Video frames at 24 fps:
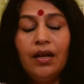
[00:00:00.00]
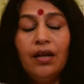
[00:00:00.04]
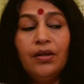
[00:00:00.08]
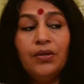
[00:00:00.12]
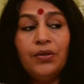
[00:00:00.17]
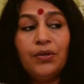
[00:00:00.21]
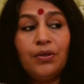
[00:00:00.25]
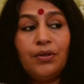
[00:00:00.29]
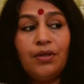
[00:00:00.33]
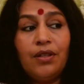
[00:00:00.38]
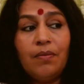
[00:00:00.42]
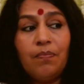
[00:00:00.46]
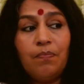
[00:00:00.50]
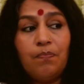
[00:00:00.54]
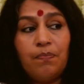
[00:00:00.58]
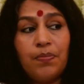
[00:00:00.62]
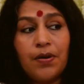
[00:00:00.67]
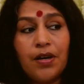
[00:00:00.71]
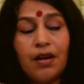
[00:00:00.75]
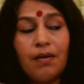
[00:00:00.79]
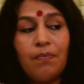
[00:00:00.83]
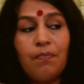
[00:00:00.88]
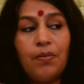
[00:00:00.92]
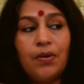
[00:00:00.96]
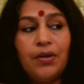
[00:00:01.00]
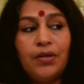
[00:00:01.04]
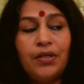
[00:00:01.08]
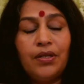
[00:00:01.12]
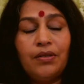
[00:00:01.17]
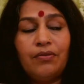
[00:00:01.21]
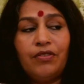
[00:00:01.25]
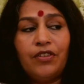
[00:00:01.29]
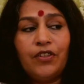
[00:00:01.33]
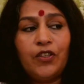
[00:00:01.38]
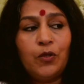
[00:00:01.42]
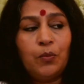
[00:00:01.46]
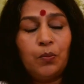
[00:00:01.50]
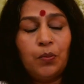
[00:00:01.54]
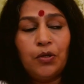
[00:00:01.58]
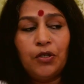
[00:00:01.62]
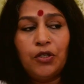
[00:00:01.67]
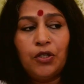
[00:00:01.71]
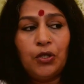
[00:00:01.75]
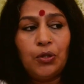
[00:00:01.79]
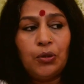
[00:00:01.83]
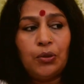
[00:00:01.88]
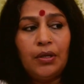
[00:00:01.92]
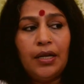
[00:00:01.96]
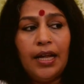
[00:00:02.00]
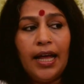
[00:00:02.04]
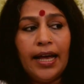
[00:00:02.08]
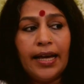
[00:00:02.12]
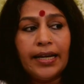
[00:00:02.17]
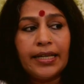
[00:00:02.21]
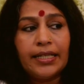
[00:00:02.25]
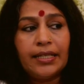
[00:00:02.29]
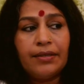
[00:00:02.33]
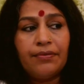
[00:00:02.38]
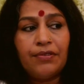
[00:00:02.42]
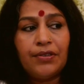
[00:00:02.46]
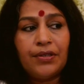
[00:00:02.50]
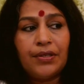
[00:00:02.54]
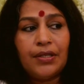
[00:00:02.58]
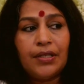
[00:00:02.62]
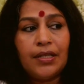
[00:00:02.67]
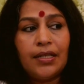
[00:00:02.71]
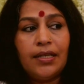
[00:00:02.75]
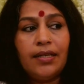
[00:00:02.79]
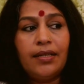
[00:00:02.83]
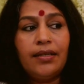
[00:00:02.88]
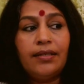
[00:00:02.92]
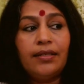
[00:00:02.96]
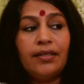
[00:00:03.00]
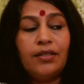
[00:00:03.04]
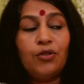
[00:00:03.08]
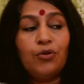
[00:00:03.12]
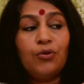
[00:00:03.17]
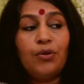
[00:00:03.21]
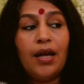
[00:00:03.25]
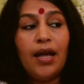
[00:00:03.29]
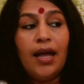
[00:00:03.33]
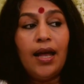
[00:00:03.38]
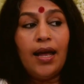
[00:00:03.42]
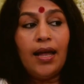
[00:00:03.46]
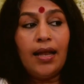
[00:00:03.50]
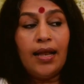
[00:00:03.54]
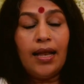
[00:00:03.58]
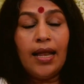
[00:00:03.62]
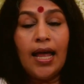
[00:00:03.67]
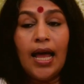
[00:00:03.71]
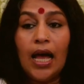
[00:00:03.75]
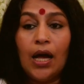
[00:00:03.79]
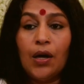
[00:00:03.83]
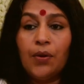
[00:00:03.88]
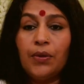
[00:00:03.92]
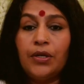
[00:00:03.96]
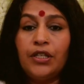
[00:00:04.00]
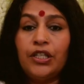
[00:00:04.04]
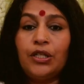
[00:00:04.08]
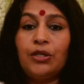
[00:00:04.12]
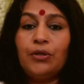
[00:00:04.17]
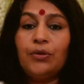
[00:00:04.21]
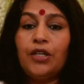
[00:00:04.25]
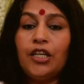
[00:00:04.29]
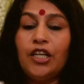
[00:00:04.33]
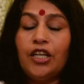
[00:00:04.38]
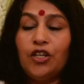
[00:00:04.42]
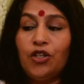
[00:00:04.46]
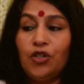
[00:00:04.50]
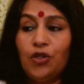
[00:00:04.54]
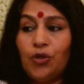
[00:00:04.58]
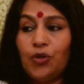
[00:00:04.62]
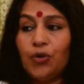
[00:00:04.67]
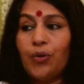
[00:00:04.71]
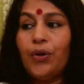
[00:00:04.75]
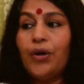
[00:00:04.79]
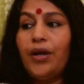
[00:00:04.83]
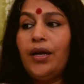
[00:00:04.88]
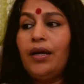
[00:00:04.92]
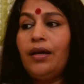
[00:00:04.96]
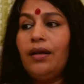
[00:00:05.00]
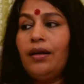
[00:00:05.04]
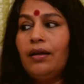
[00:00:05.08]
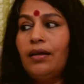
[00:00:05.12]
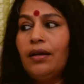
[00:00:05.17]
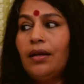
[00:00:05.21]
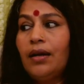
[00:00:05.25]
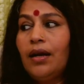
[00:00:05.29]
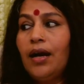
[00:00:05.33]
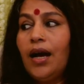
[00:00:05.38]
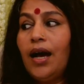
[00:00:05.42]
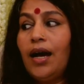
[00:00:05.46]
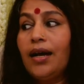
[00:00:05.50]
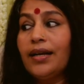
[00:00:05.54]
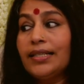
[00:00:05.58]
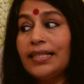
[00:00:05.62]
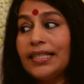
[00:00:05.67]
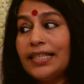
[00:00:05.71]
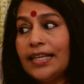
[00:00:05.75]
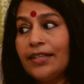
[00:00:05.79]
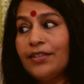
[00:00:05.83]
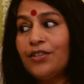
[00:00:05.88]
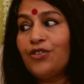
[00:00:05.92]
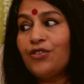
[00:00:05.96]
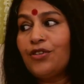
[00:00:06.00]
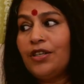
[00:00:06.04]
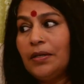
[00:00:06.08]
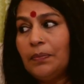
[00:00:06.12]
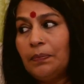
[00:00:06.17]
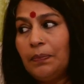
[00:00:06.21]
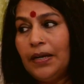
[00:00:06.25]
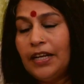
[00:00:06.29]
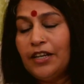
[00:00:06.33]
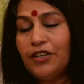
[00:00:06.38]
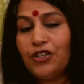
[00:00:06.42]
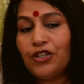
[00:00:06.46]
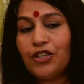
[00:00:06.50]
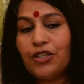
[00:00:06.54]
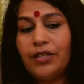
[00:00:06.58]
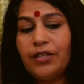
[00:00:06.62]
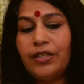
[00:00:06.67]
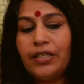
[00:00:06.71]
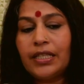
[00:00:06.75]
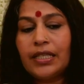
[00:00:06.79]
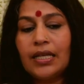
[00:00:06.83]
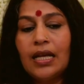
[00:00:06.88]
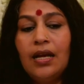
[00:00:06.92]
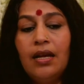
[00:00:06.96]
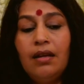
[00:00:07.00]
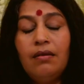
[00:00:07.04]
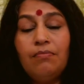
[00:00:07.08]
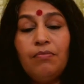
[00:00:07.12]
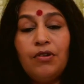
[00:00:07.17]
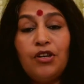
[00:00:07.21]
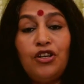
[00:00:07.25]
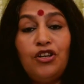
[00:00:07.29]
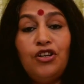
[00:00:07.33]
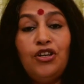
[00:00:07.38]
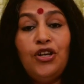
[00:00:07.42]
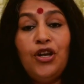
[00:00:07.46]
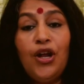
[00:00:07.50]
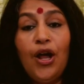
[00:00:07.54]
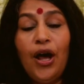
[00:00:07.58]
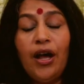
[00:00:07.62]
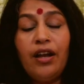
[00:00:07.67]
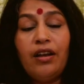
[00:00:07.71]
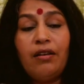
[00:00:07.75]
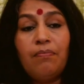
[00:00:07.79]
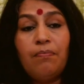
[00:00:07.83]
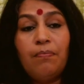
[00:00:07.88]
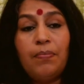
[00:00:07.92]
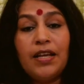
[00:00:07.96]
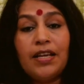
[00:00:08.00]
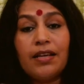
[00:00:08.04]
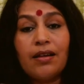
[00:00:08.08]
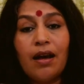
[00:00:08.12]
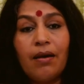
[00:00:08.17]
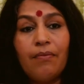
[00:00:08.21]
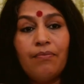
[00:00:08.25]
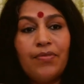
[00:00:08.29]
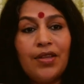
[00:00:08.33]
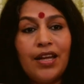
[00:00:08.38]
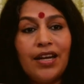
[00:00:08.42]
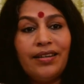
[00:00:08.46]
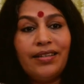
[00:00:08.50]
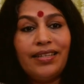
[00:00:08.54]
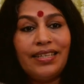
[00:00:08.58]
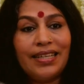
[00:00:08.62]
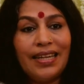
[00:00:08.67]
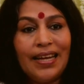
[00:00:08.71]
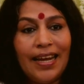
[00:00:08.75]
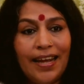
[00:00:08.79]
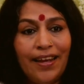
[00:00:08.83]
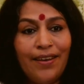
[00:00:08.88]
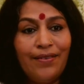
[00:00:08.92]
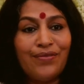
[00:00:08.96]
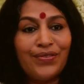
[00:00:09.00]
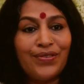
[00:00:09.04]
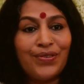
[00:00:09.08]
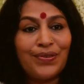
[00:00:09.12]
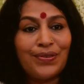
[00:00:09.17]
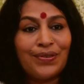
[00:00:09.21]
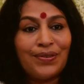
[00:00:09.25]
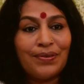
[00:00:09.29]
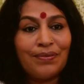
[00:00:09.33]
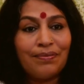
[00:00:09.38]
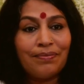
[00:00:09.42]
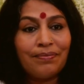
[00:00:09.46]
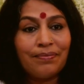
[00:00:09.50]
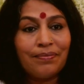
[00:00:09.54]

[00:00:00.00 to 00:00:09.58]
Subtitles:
So the purpose of the spiritual activity is to allow us to enjoy our sensory pleasures, but not become their slaves.